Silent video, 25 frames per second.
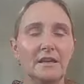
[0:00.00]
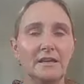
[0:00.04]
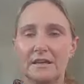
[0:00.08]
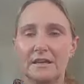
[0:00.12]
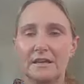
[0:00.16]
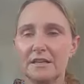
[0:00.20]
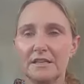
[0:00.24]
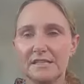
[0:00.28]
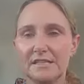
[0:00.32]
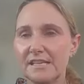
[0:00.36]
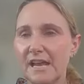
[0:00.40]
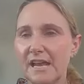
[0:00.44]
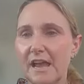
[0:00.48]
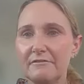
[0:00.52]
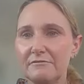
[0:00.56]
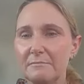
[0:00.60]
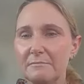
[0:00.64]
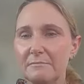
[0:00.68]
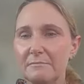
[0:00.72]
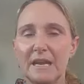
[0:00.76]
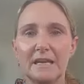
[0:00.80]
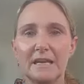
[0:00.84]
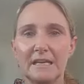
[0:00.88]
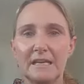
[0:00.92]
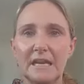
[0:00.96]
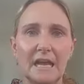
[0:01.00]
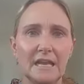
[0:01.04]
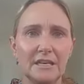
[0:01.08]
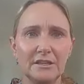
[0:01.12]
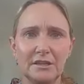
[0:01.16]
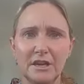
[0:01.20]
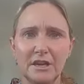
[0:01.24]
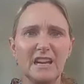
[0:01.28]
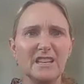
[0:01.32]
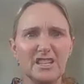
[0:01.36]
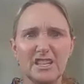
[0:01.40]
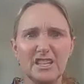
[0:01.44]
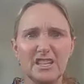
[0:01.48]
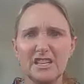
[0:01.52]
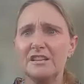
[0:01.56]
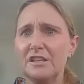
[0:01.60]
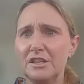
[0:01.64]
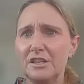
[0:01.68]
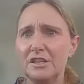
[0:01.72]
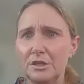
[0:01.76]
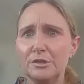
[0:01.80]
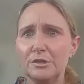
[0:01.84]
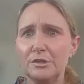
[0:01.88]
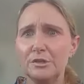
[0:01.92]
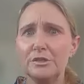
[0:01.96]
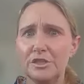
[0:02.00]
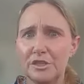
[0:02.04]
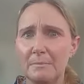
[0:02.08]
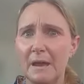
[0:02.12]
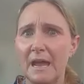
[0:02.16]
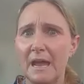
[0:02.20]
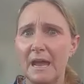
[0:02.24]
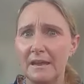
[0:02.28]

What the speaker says: you're going to save money, and you're actually going to use your